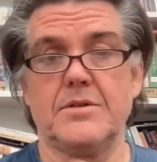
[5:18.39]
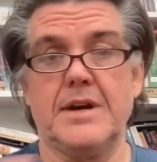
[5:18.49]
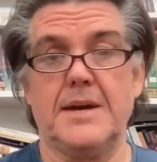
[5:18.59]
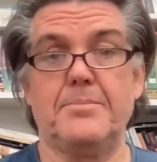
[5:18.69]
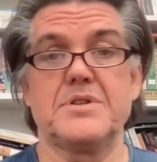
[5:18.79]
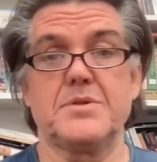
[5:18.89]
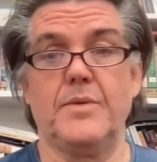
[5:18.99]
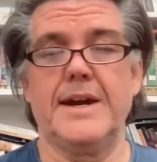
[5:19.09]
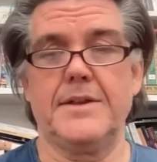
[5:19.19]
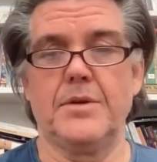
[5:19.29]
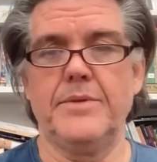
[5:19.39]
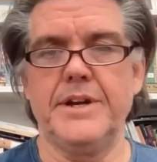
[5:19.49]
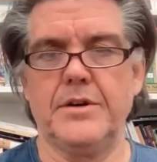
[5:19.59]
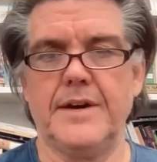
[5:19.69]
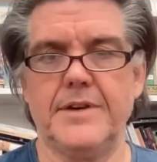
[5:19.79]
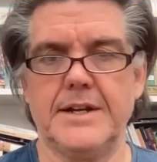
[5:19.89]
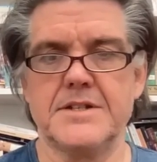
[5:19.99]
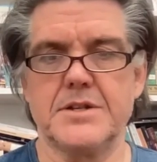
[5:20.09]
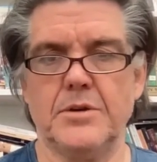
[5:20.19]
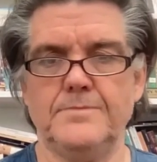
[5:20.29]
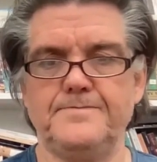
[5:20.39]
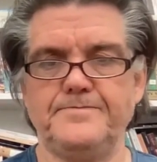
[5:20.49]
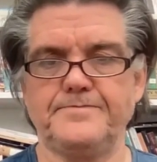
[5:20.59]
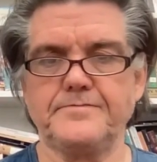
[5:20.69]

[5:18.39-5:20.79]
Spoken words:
You got to persuade the reader of it. And so